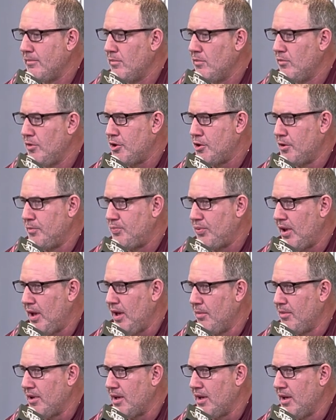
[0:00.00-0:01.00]
We could play
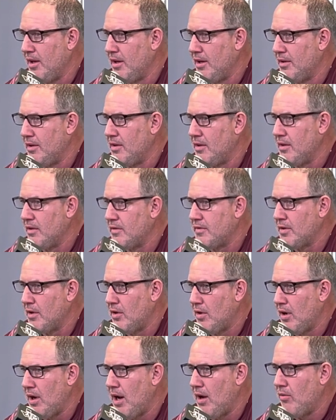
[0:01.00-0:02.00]
them again,
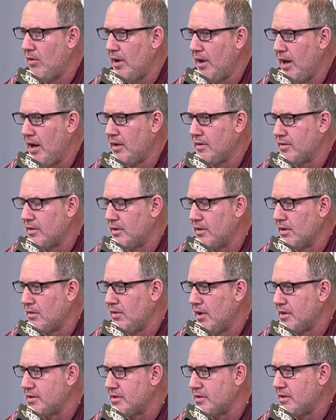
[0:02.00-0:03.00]
so I want to answer the
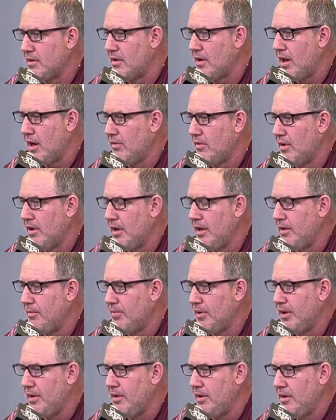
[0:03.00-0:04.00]
question the right way,
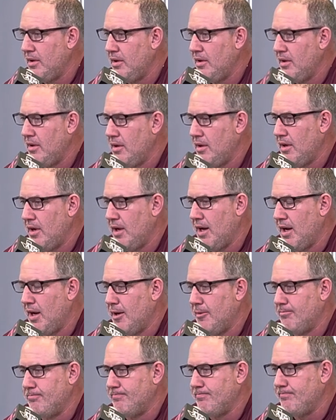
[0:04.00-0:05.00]

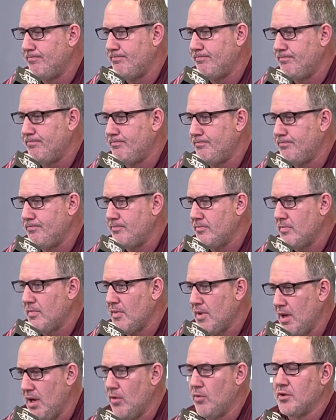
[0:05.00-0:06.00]
but
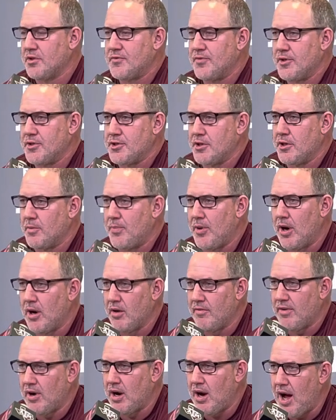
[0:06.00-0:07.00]
it was for sure part
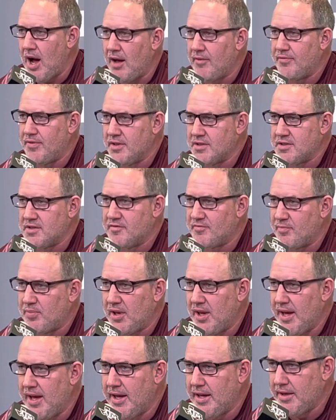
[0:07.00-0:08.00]
of our offensive
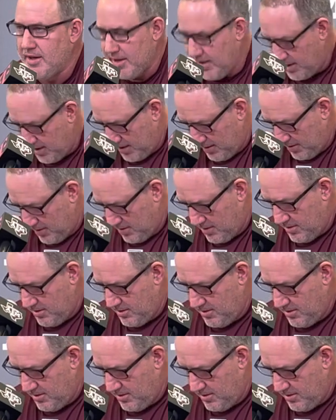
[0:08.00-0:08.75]
plan and